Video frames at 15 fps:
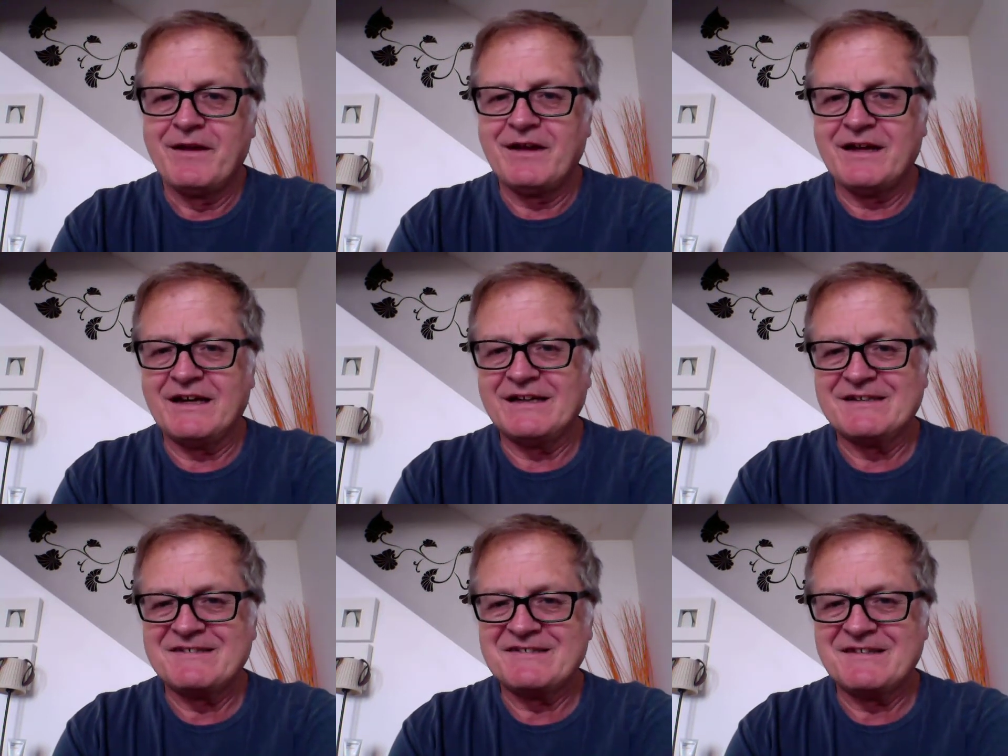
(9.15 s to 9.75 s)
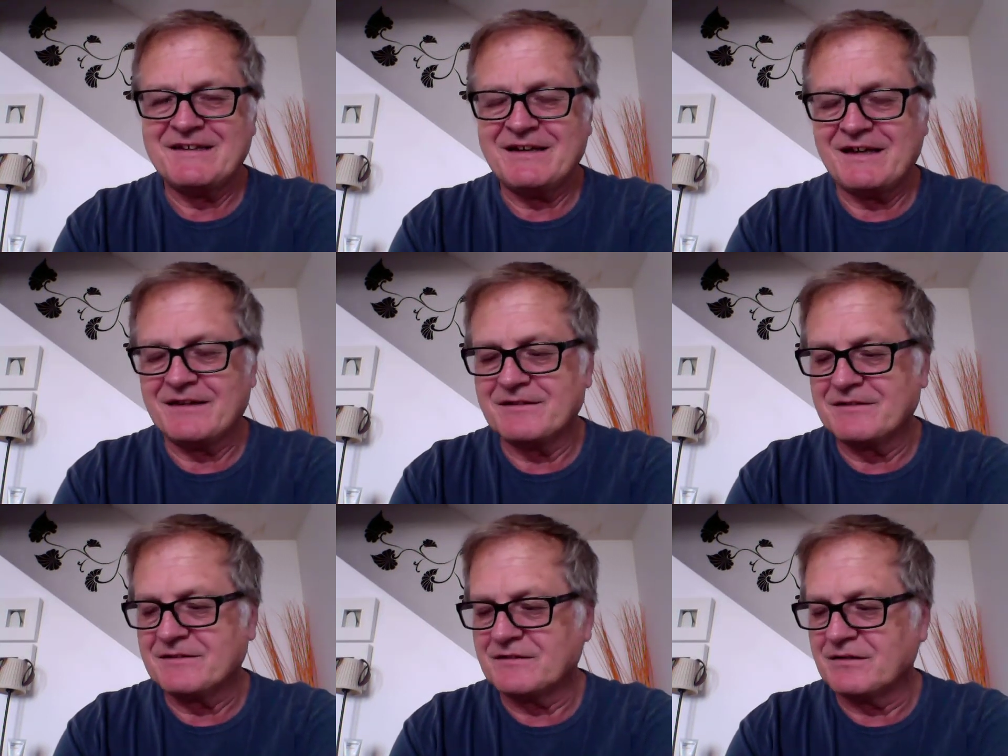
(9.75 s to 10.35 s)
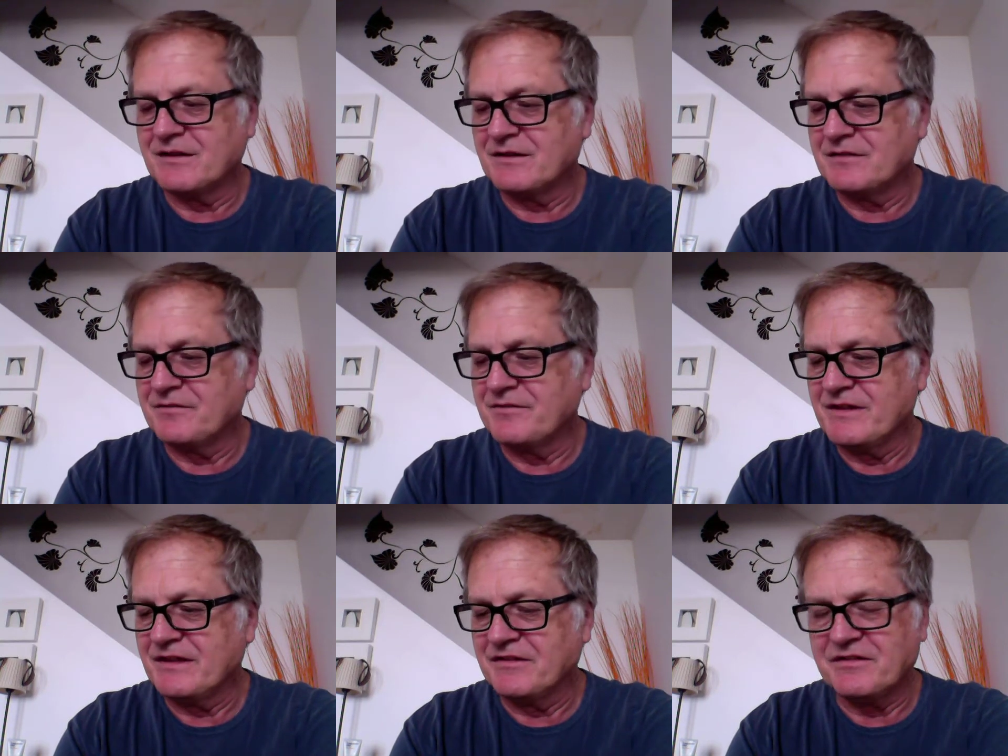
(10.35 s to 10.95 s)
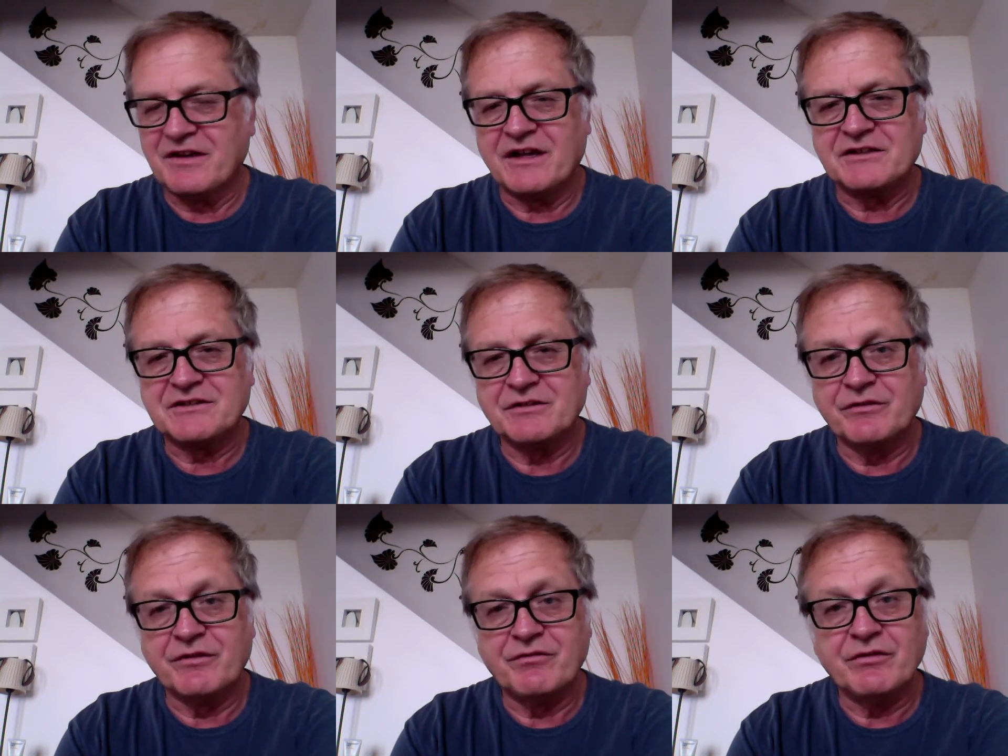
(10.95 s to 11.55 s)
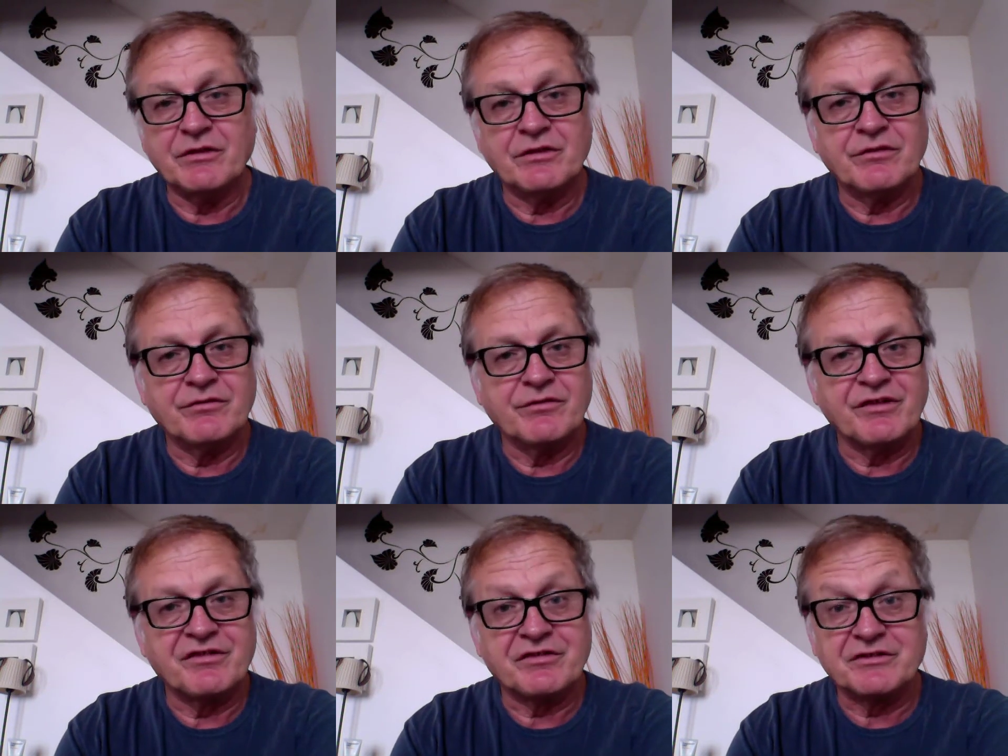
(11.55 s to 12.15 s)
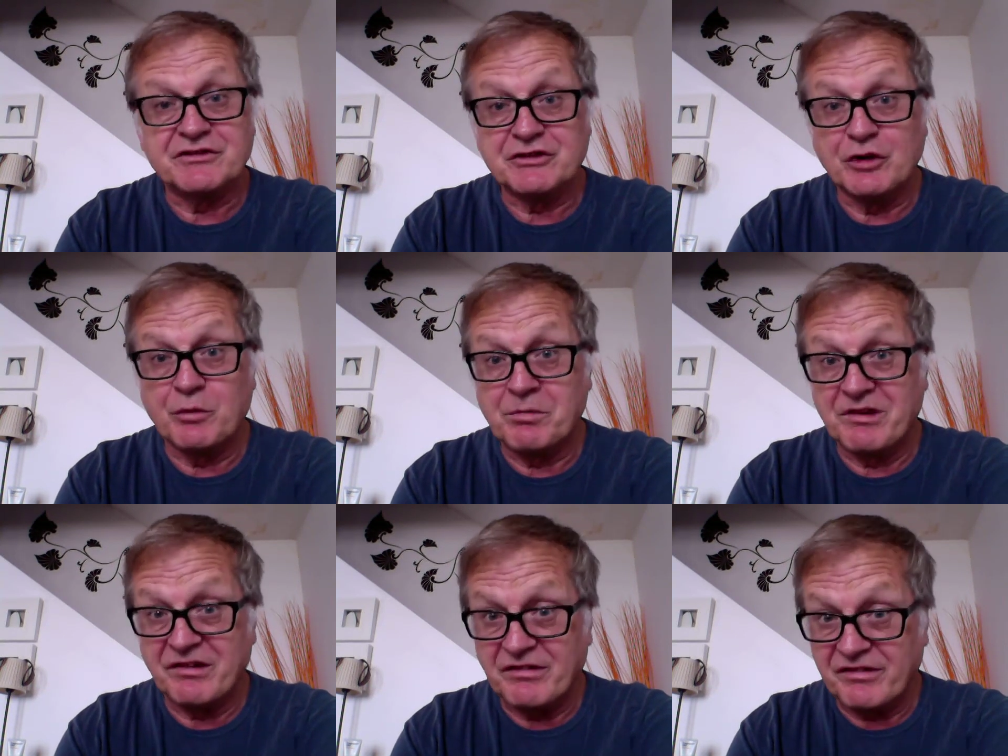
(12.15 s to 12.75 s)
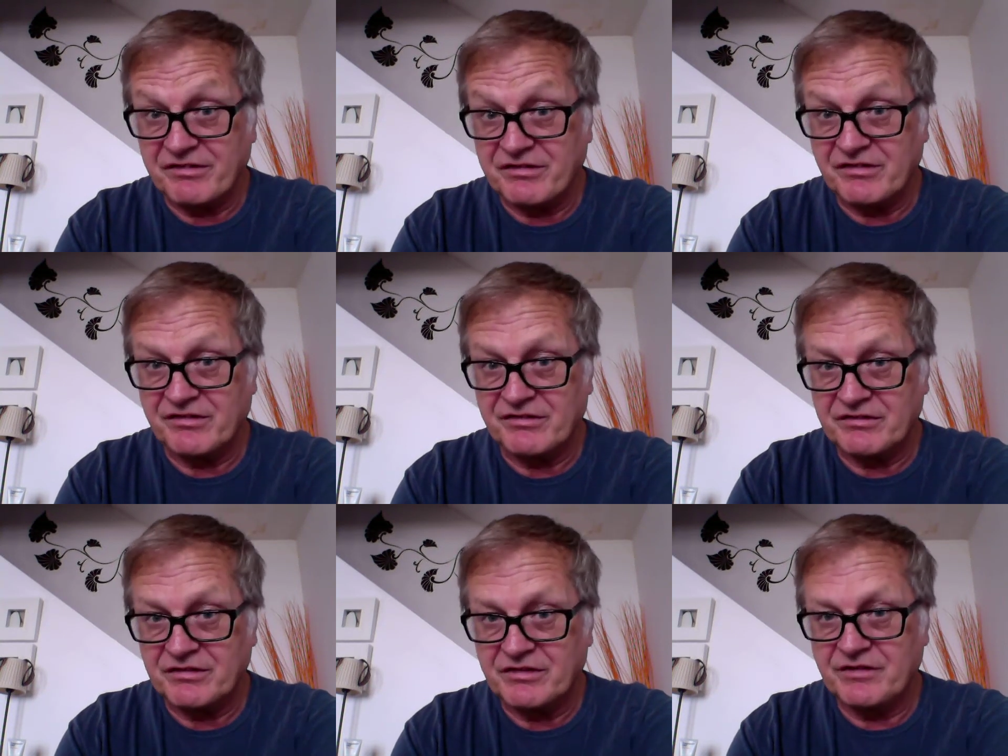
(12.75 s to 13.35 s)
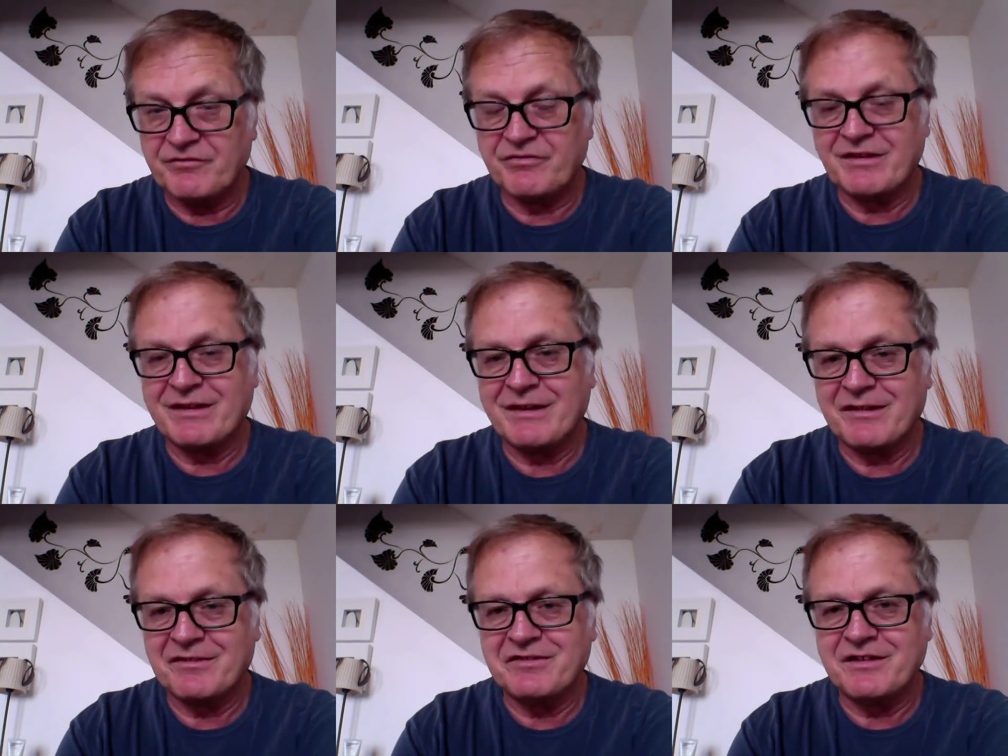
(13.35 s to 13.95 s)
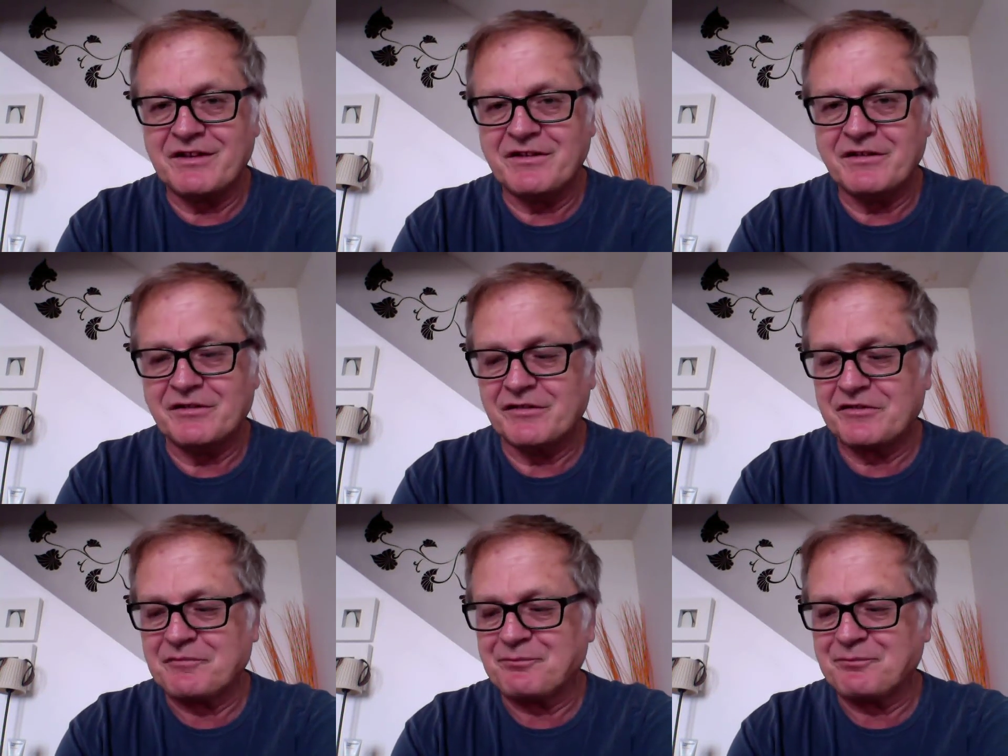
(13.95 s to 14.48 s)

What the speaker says: as the editor of the International Review of Research in Open Distance Learning for the last 10 years.